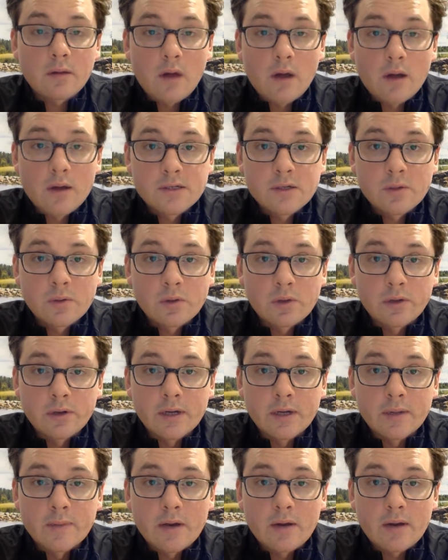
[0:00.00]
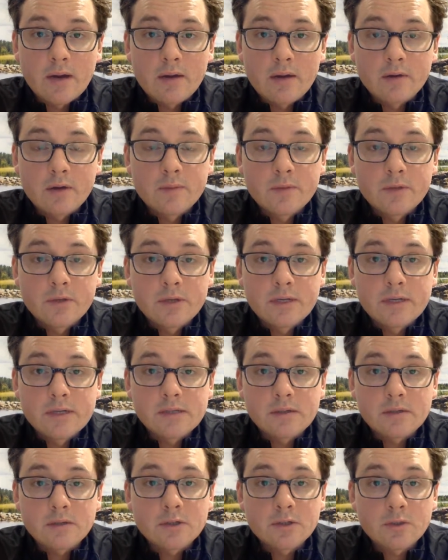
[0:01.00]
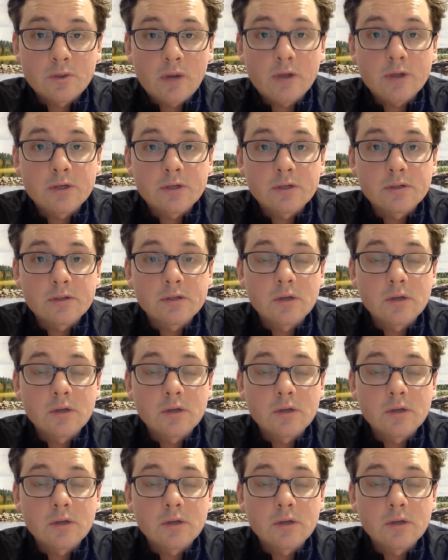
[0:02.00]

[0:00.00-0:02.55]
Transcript: also learning about how communities are structured.